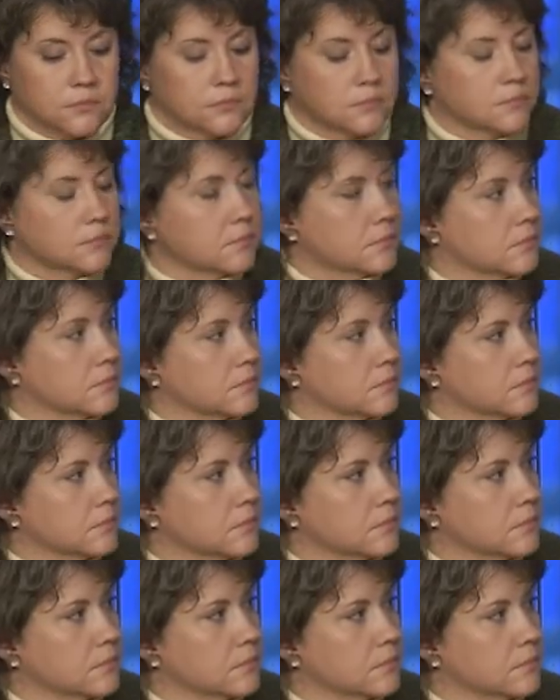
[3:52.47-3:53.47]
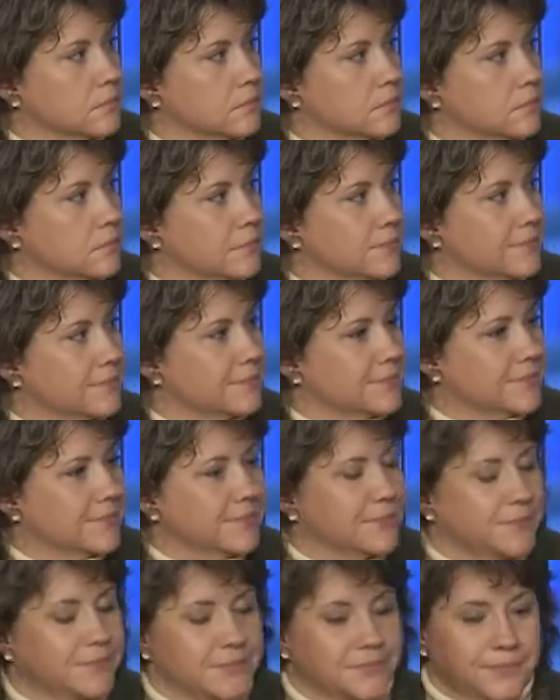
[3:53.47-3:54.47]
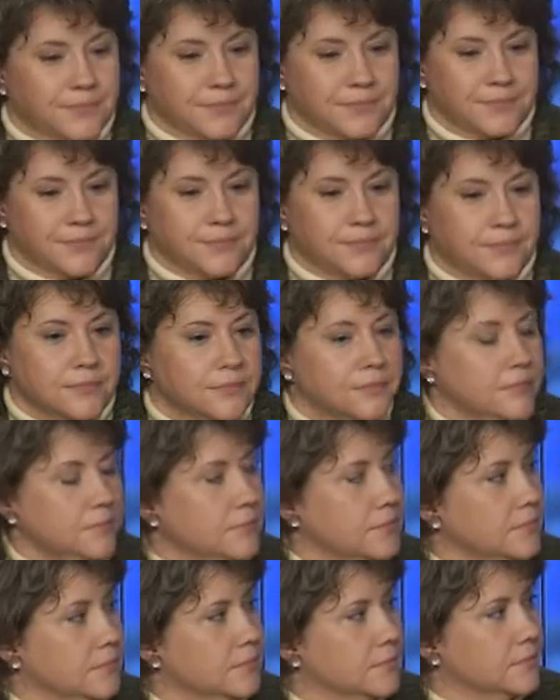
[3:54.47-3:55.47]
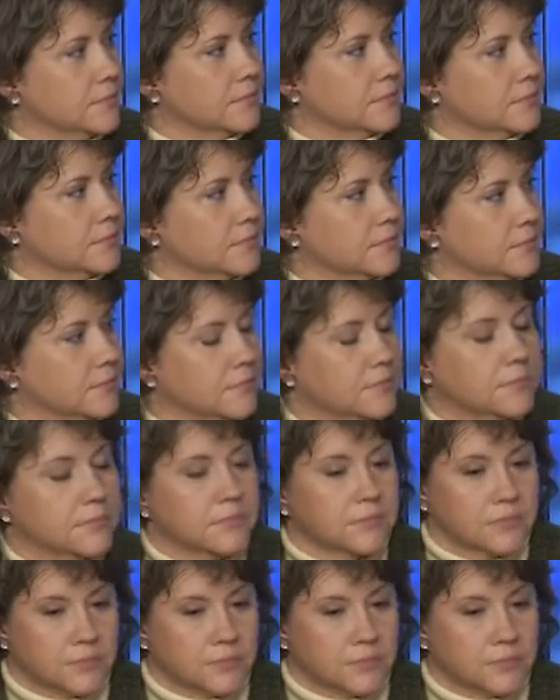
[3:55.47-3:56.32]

The person shown says nothing.